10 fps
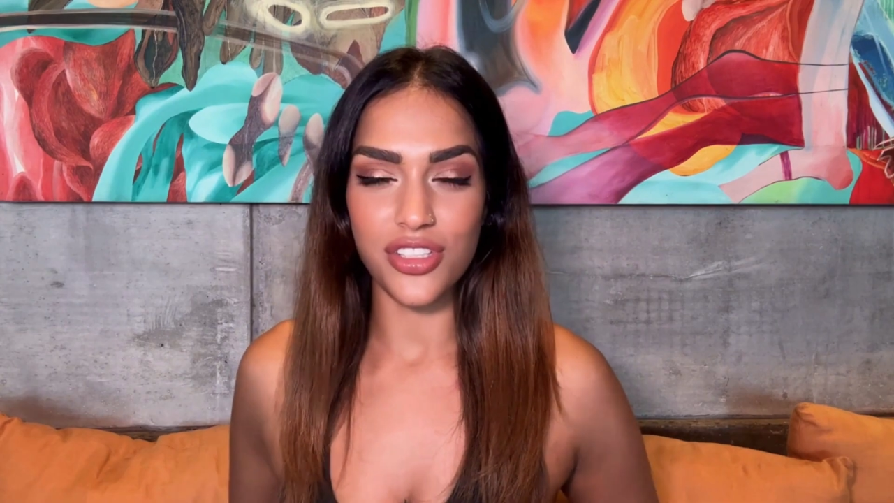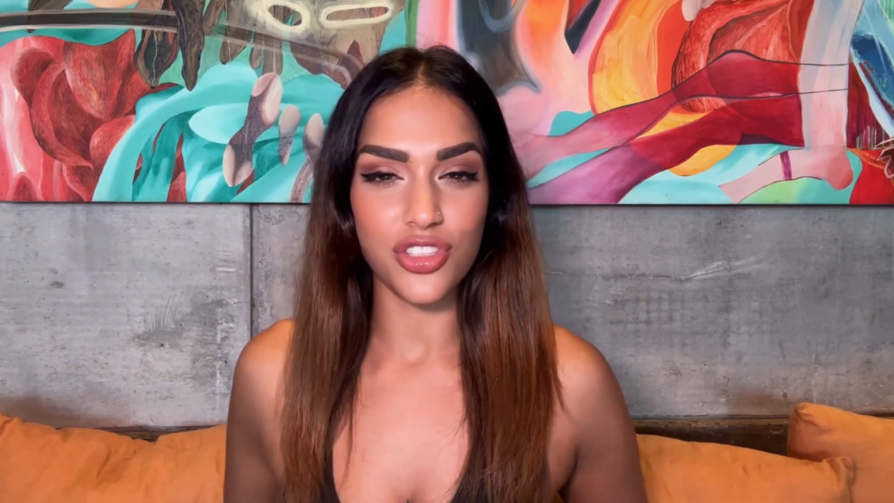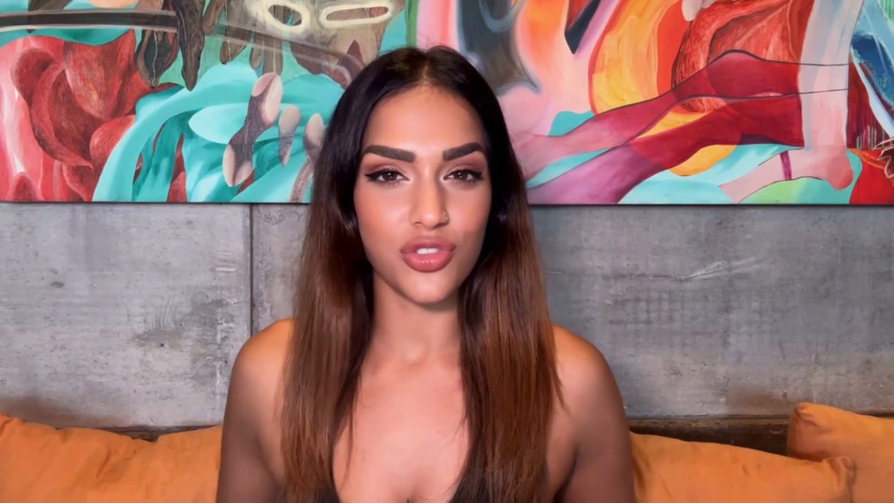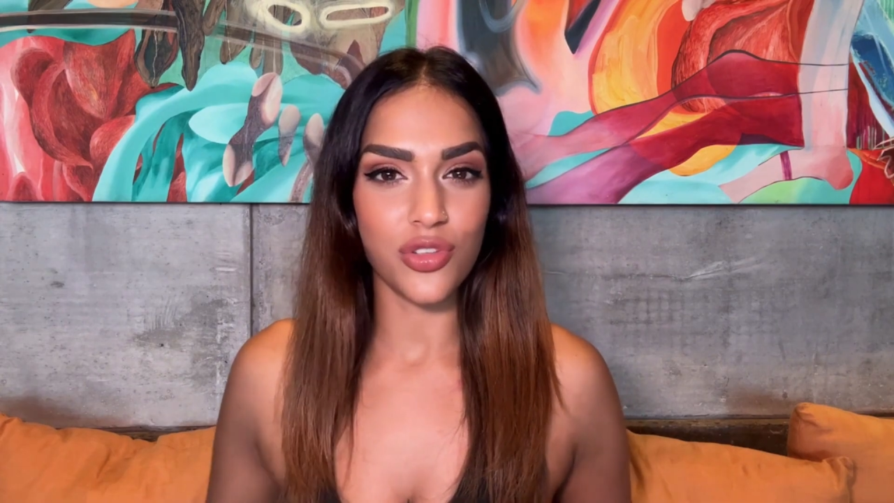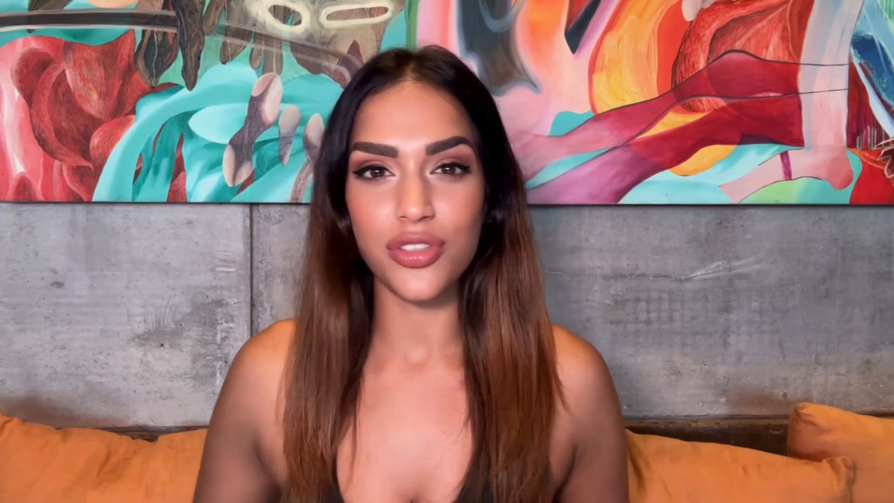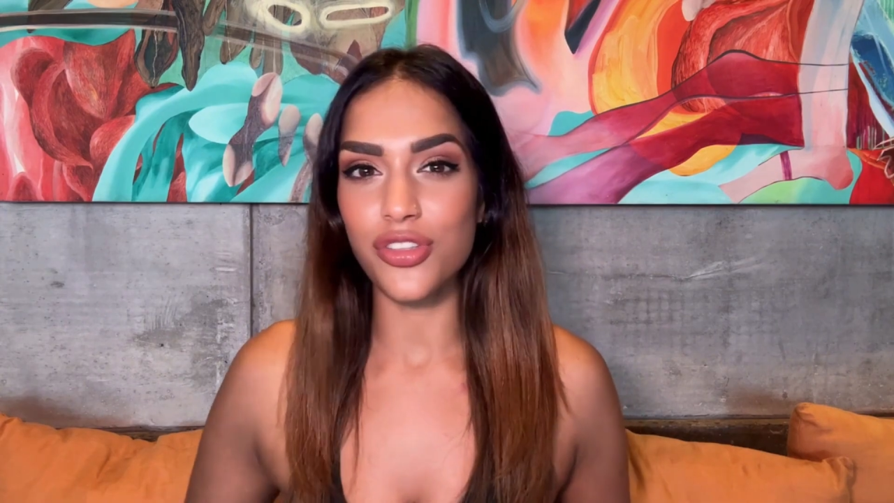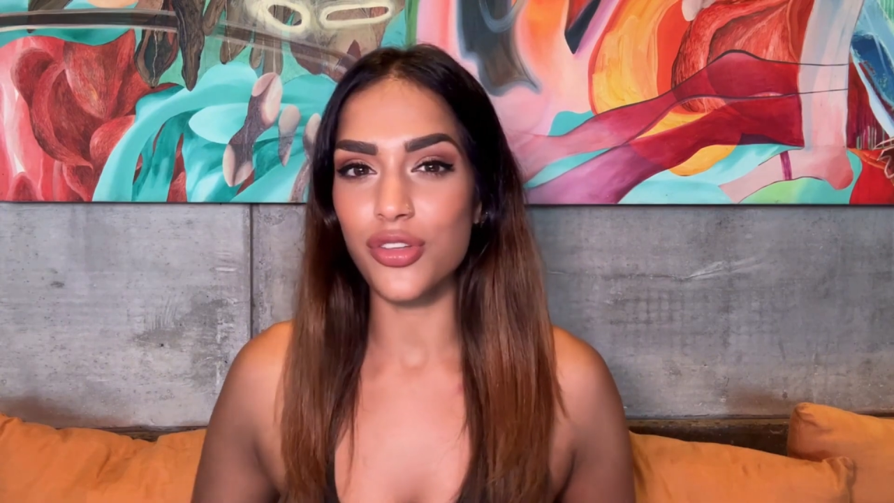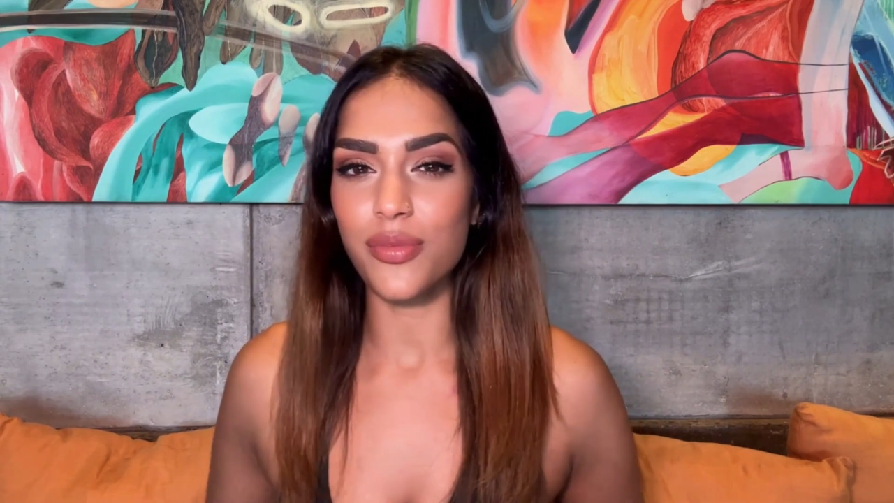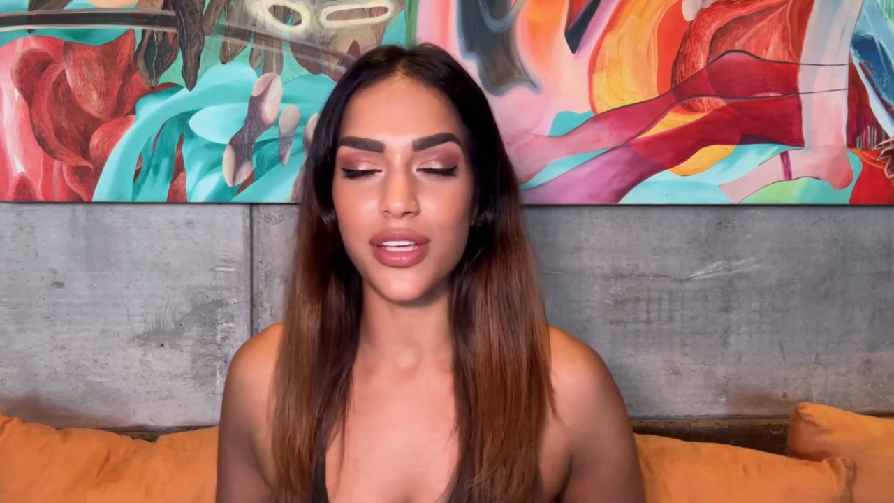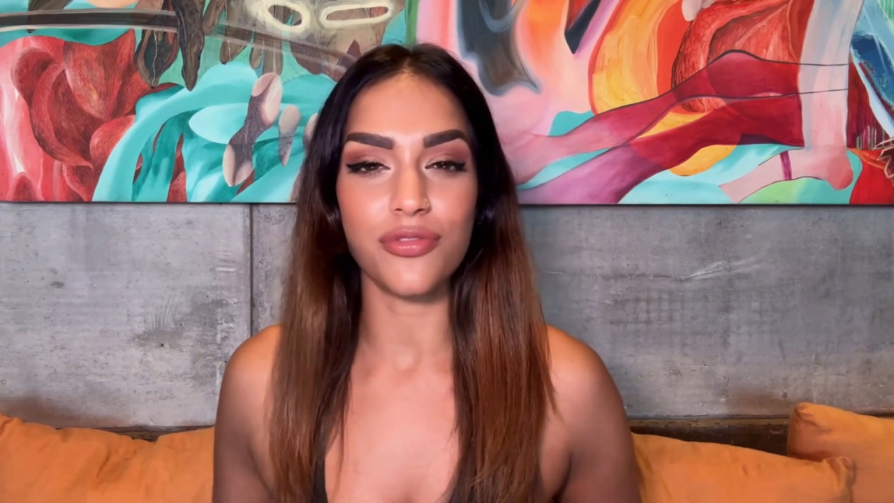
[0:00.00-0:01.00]
a short
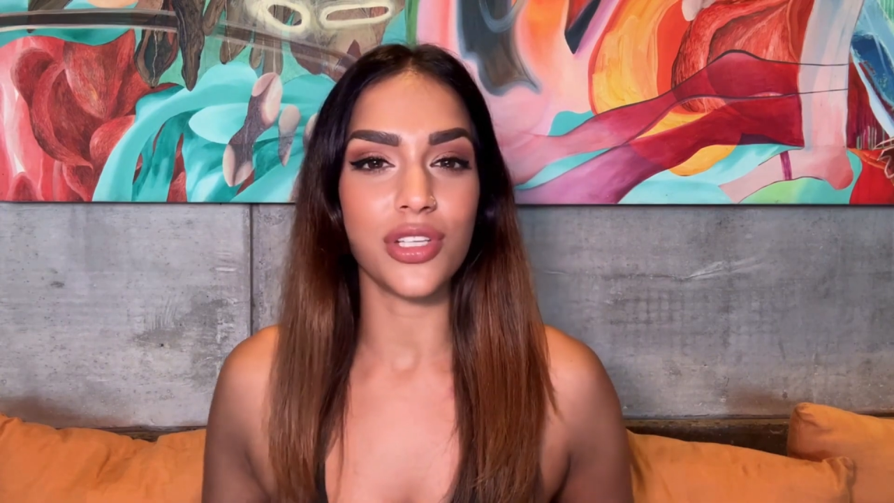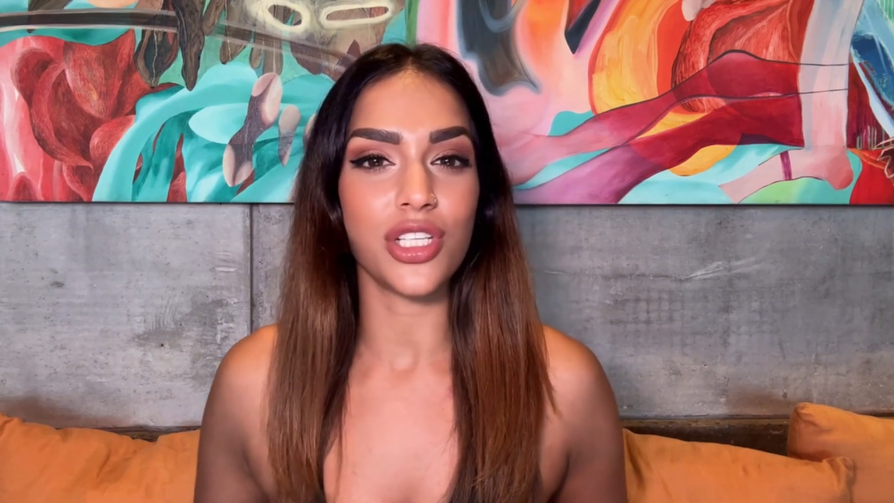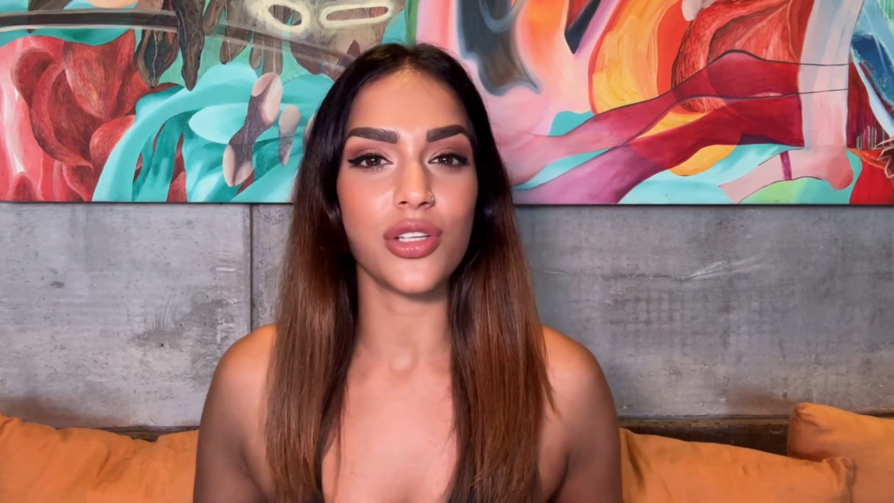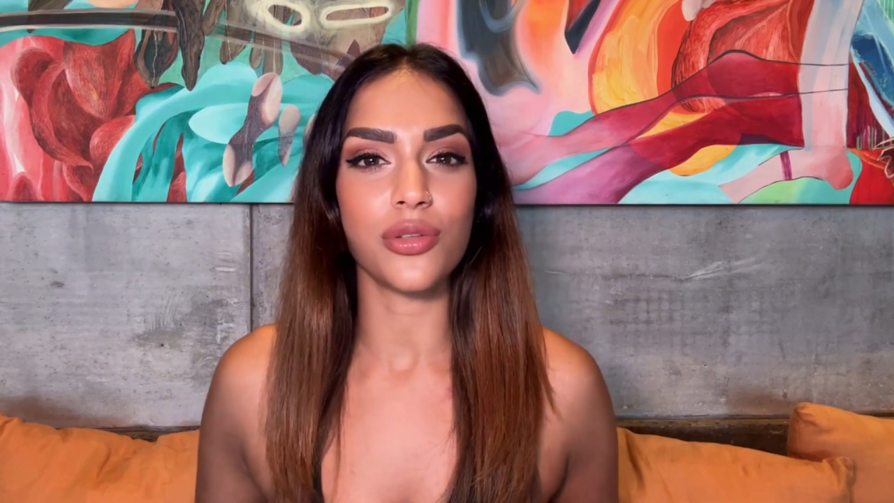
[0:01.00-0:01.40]
2-minute video